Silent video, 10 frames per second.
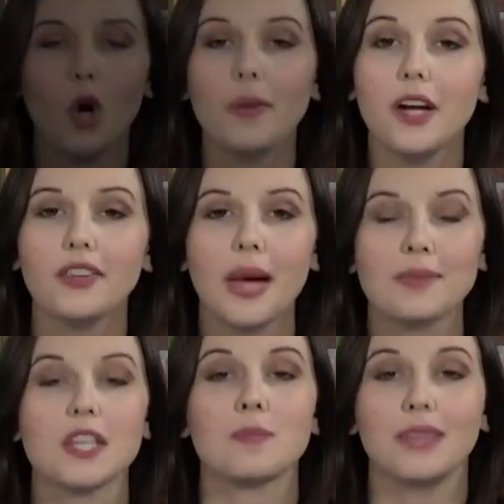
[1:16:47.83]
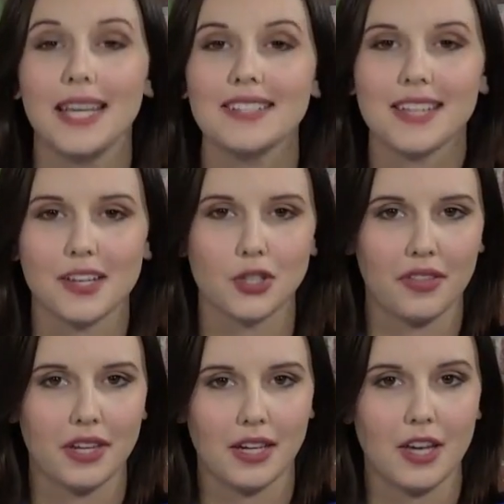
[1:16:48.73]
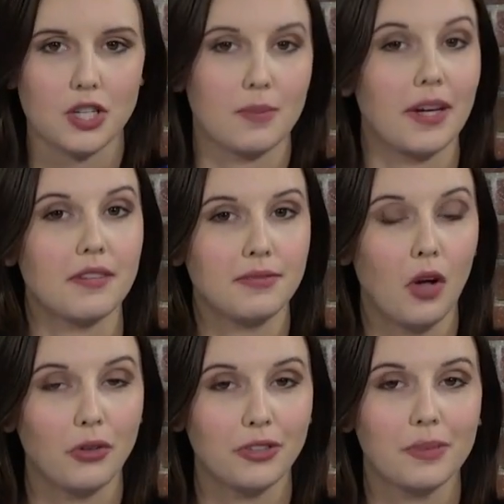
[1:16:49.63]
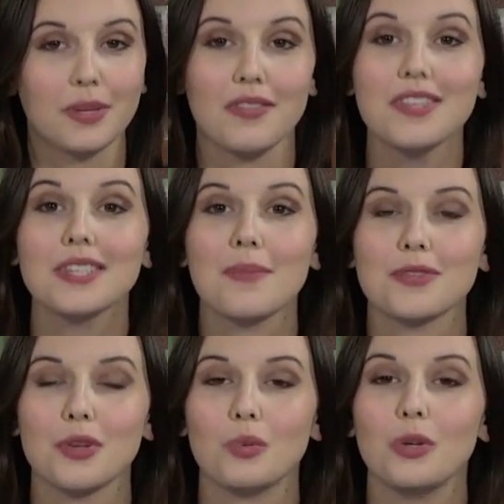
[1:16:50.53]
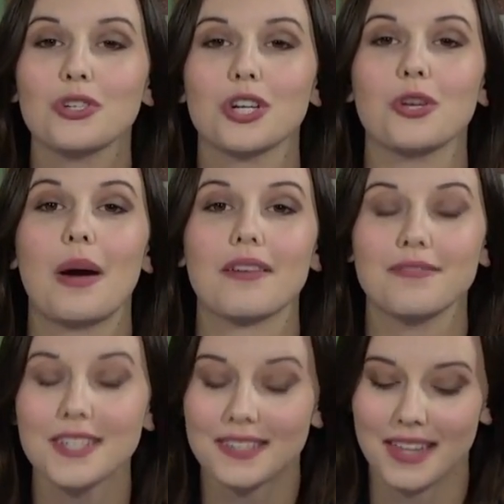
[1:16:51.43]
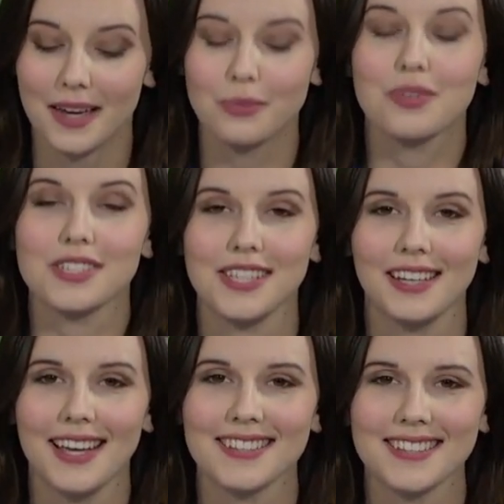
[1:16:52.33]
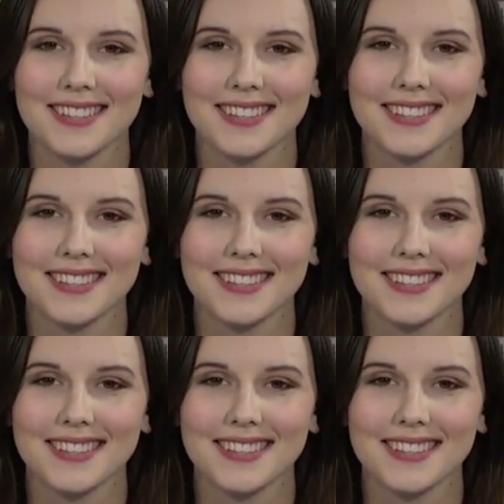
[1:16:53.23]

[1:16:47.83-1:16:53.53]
OpenLDAP does plain text authentication by default, but in this episode, we'll show you how to fix that with TLS.